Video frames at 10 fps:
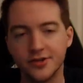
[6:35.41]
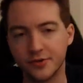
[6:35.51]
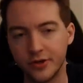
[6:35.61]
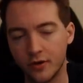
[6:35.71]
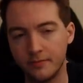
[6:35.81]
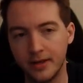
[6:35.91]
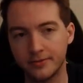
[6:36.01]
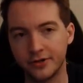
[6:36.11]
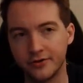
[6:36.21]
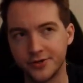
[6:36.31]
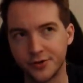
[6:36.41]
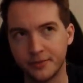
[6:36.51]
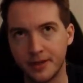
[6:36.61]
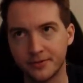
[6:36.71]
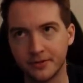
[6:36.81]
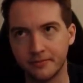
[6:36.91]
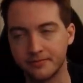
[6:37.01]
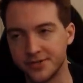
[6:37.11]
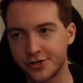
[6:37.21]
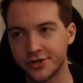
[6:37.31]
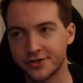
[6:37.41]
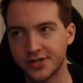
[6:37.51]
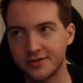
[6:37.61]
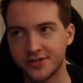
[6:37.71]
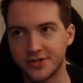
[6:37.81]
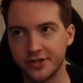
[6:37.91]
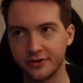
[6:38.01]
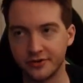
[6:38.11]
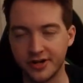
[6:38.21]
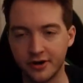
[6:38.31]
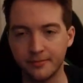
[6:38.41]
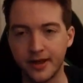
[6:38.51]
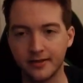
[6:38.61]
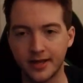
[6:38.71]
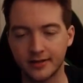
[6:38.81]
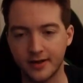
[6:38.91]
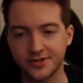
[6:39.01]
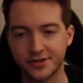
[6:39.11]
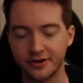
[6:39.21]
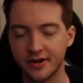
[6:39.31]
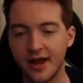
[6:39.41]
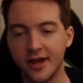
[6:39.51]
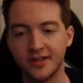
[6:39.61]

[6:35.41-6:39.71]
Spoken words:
So what you want to be able to do is you want to be able to position yourself such that you're near melee cluster.